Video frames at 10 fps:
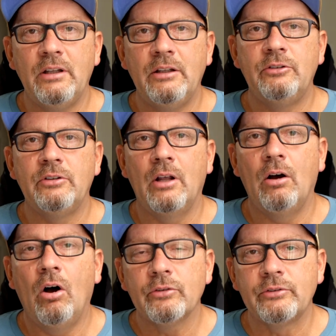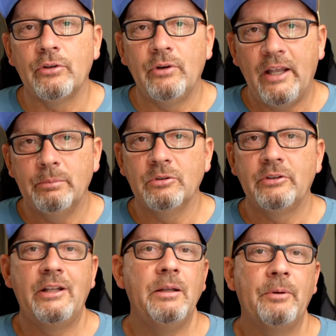is also able
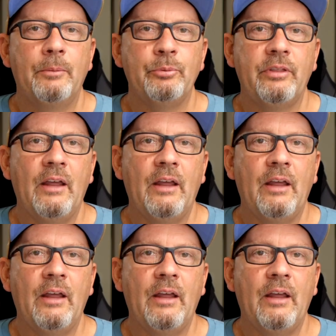to keep up with